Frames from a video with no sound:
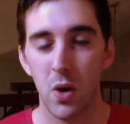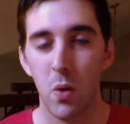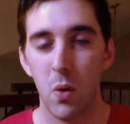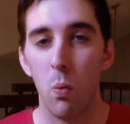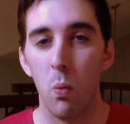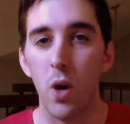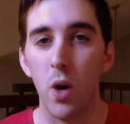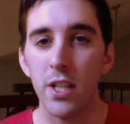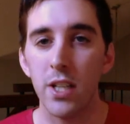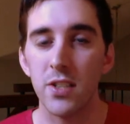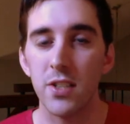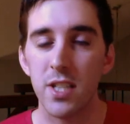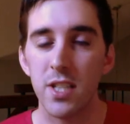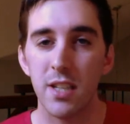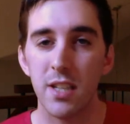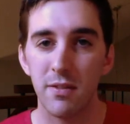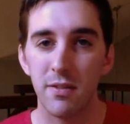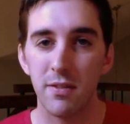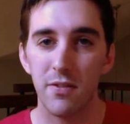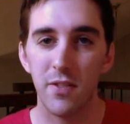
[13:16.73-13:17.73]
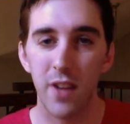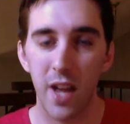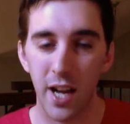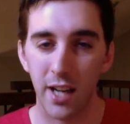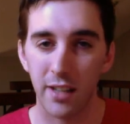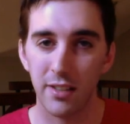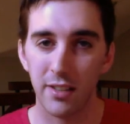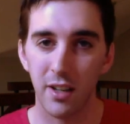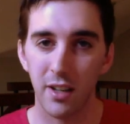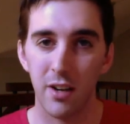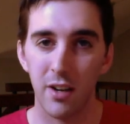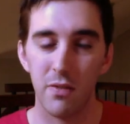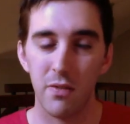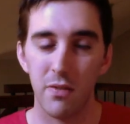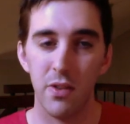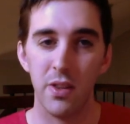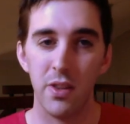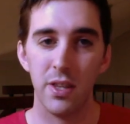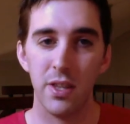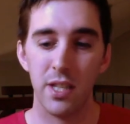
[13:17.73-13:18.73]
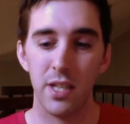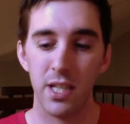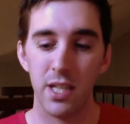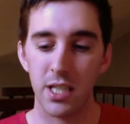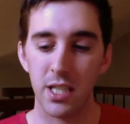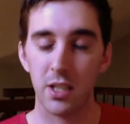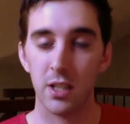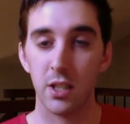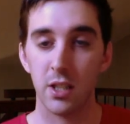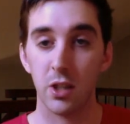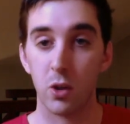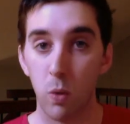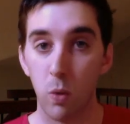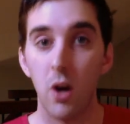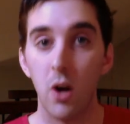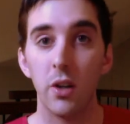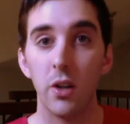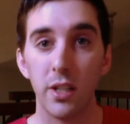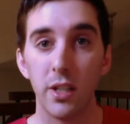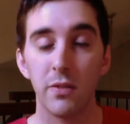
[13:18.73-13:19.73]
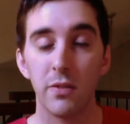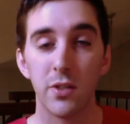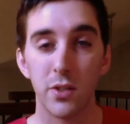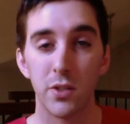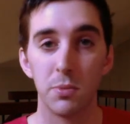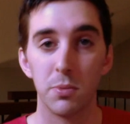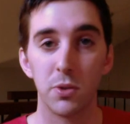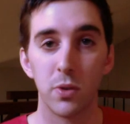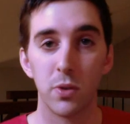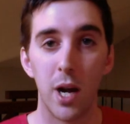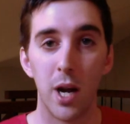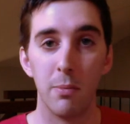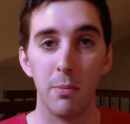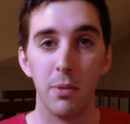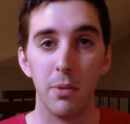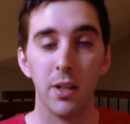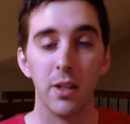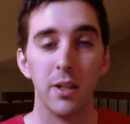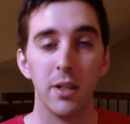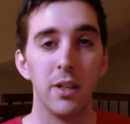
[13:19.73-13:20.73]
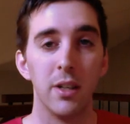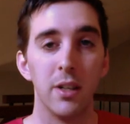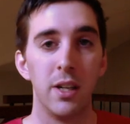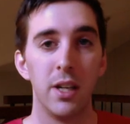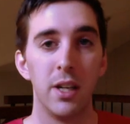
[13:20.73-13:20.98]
what is the effect of the quality of a subscriber